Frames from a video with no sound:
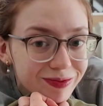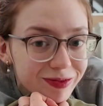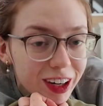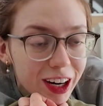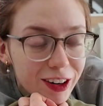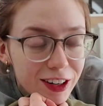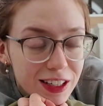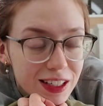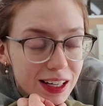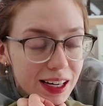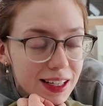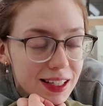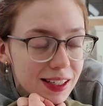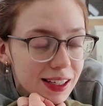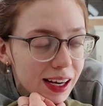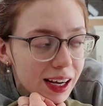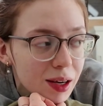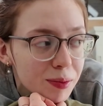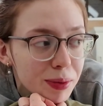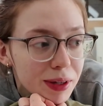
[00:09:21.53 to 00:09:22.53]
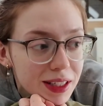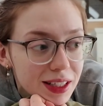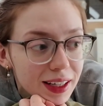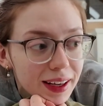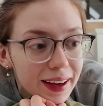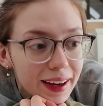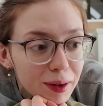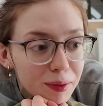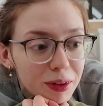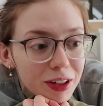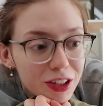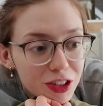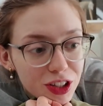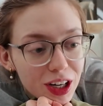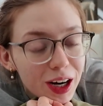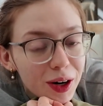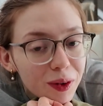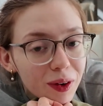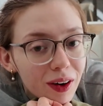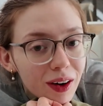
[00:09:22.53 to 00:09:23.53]
varies day to day. But today I'm gonna
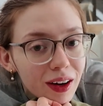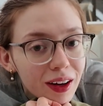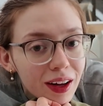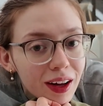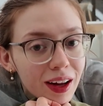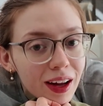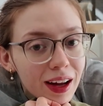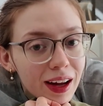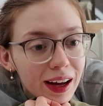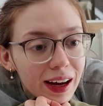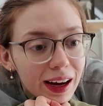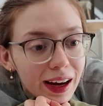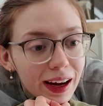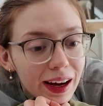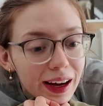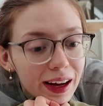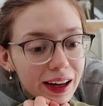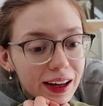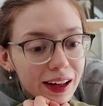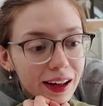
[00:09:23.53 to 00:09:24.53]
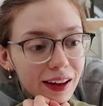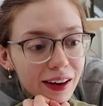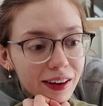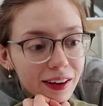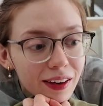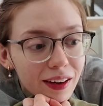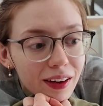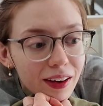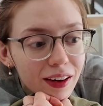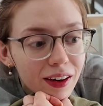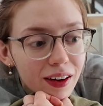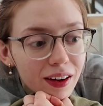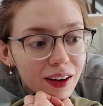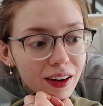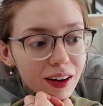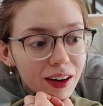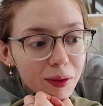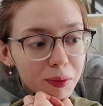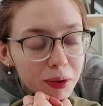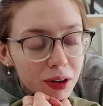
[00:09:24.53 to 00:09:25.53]
shower, and
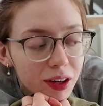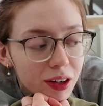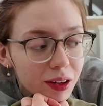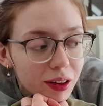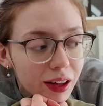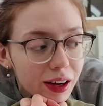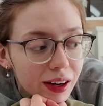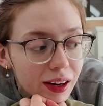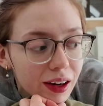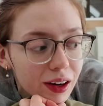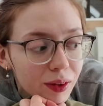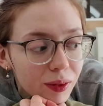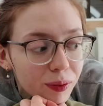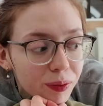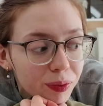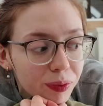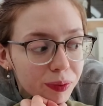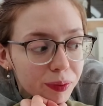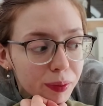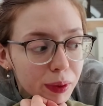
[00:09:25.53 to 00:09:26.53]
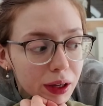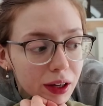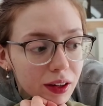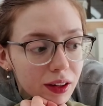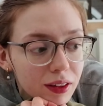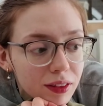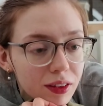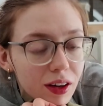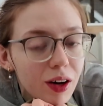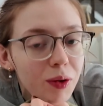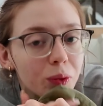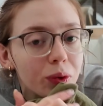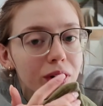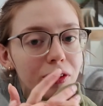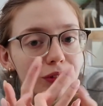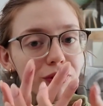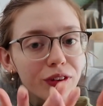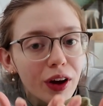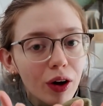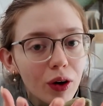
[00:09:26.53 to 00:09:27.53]
I'm gonna do that now because I
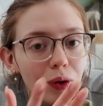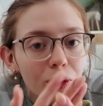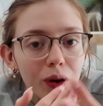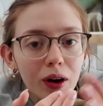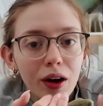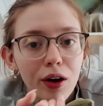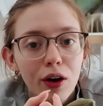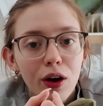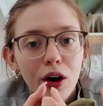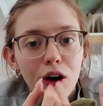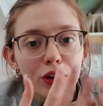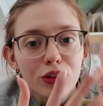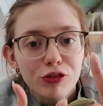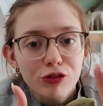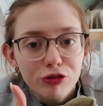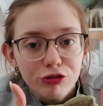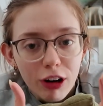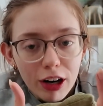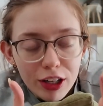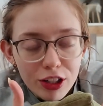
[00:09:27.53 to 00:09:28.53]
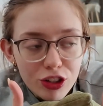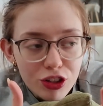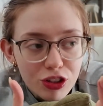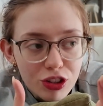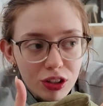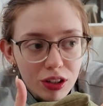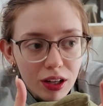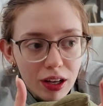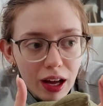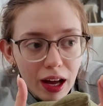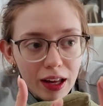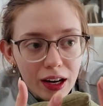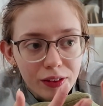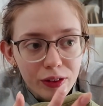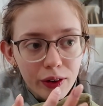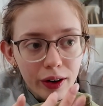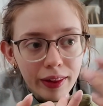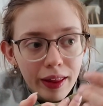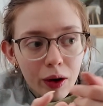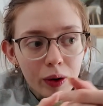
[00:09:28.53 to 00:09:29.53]
want to feel fresh. And I
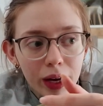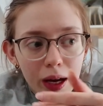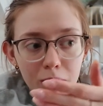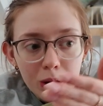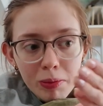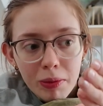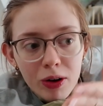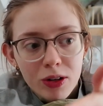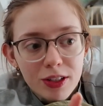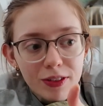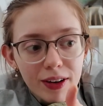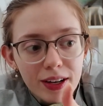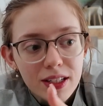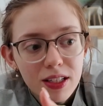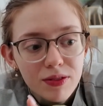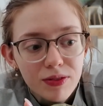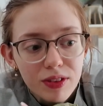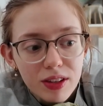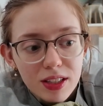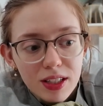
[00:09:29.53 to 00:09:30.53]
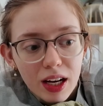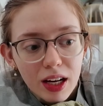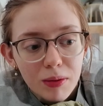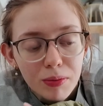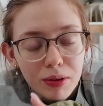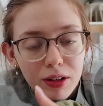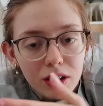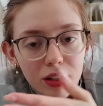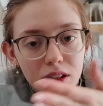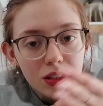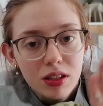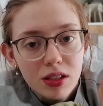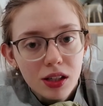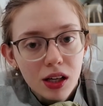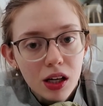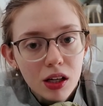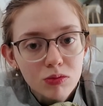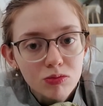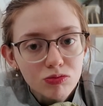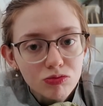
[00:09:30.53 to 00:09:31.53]
feel like that will get me motivated for the day, because
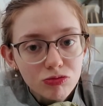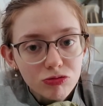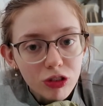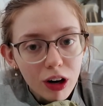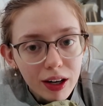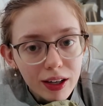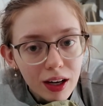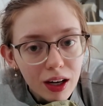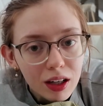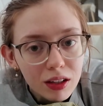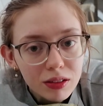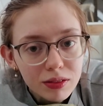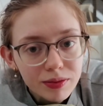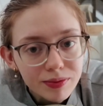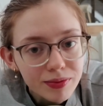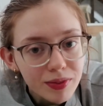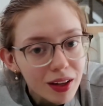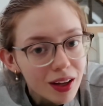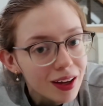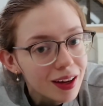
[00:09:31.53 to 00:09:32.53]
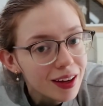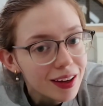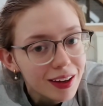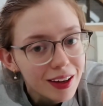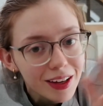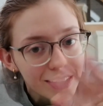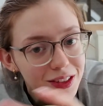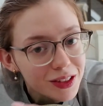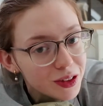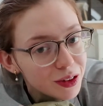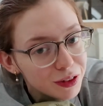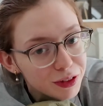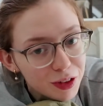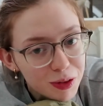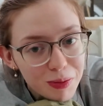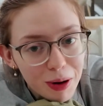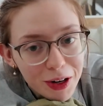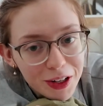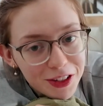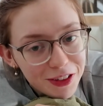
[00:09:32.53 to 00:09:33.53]
right now I do not
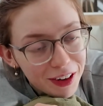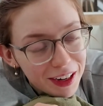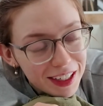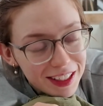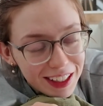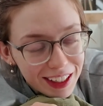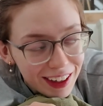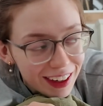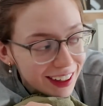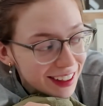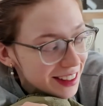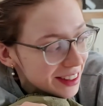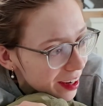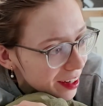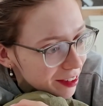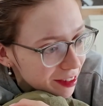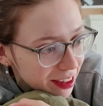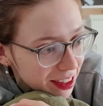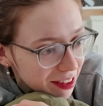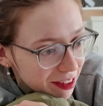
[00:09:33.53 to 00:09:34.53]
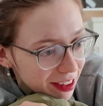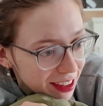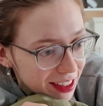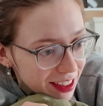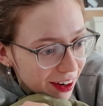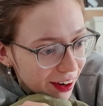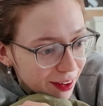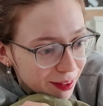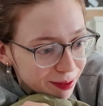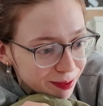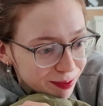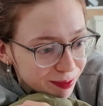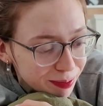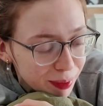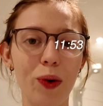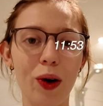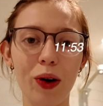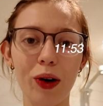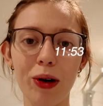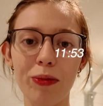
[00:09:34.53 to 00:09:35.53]
feel motivated, guys. I really, really don't.
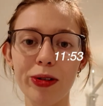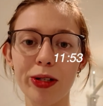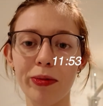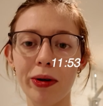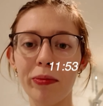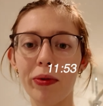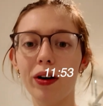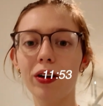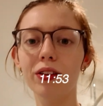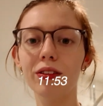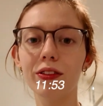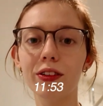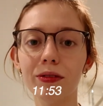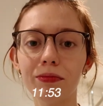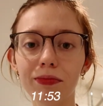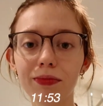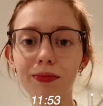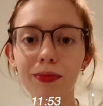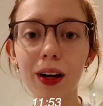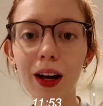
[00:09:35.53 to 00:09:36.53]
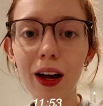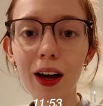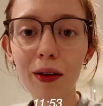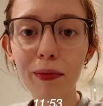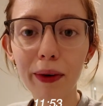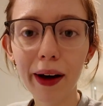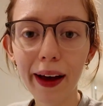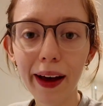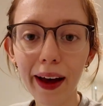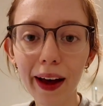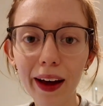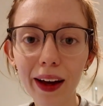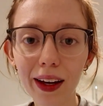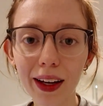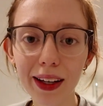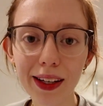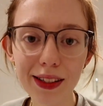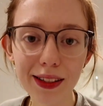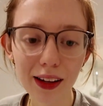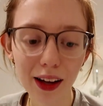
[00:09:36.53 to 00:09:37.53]
Welcome to my bathroom. My
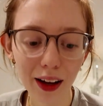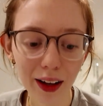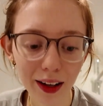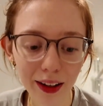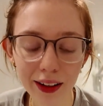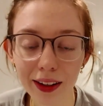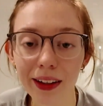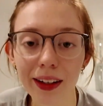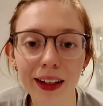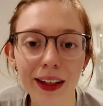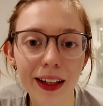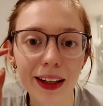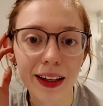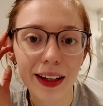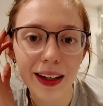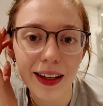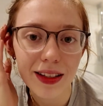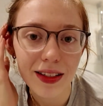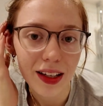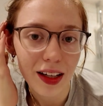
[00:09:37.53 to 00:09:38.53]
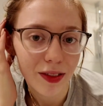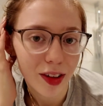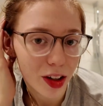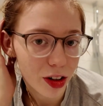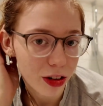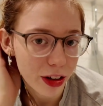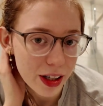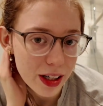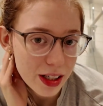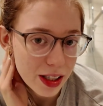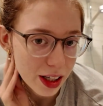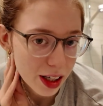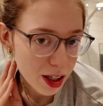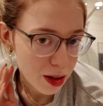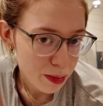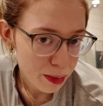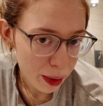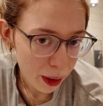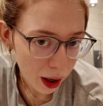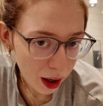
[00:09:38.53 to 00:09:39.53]
hair is giving
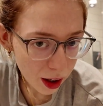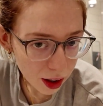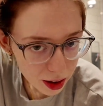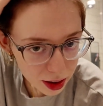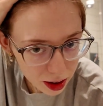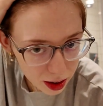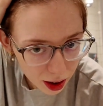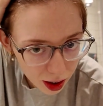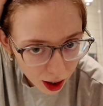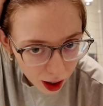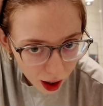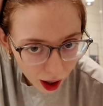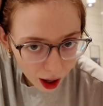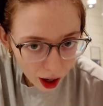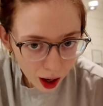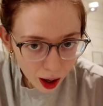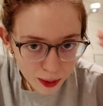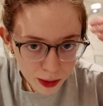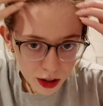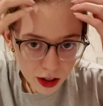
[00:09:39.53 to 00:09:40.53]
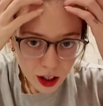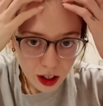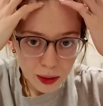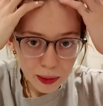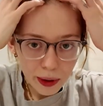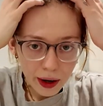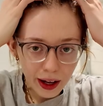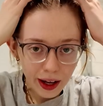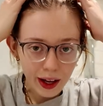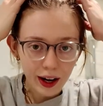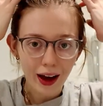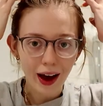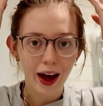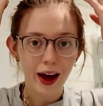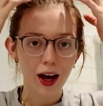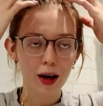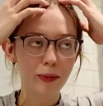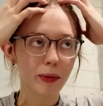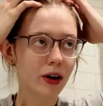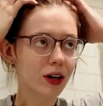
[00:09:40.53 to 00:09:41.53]
greasy, but I'm just gonna put it in a
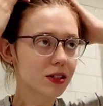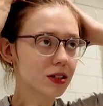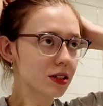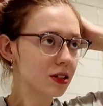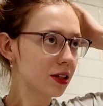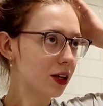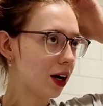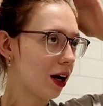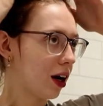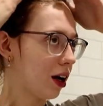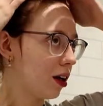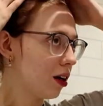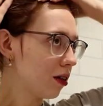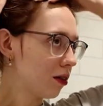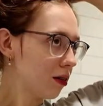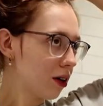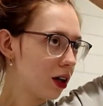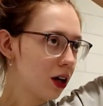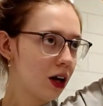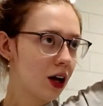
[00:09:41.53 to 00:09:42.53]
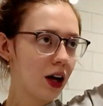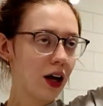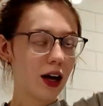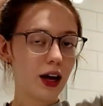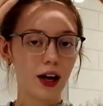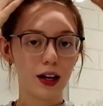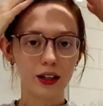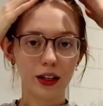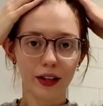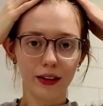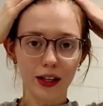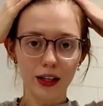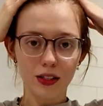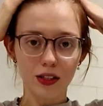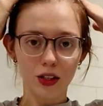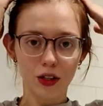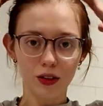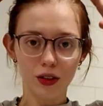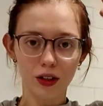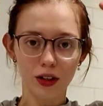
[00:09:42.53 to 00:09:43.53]
hair mask today and let that
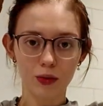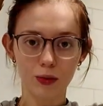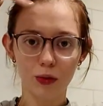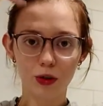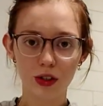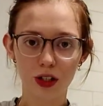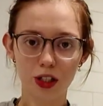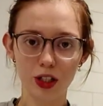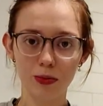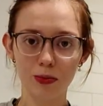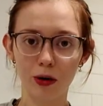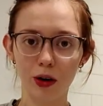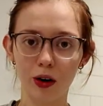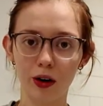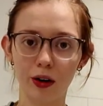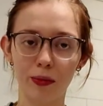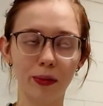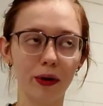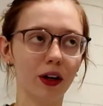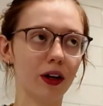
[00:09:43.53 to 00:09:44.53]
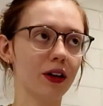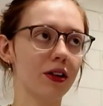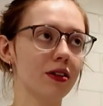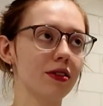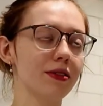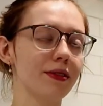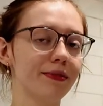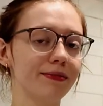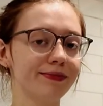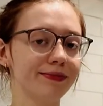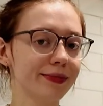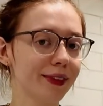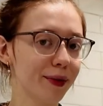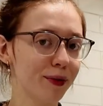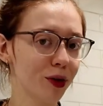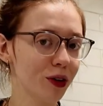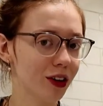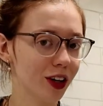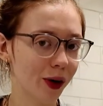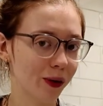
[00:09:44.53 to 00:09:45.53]
soak, and then wash it tomorrow, because
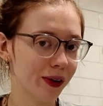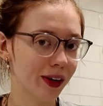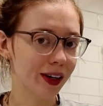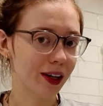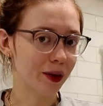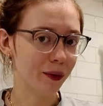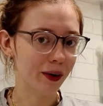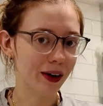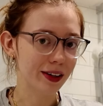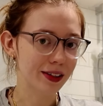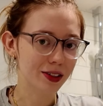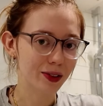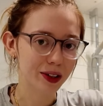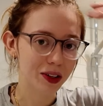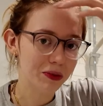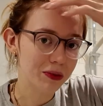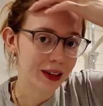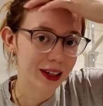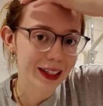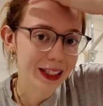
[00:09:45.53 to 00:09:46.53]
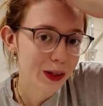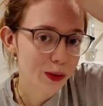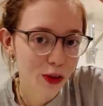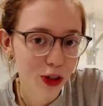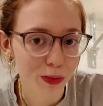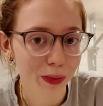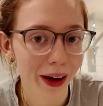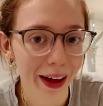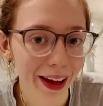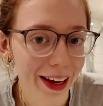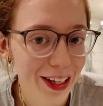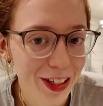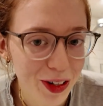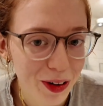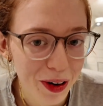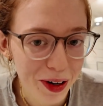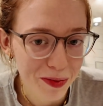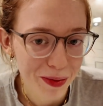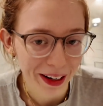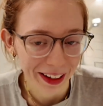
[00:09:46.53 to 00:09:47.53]
I'm not going anywhere, so I don't need to wash my hair. Do
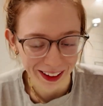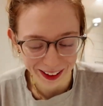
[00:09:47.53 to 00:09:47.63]
you know what I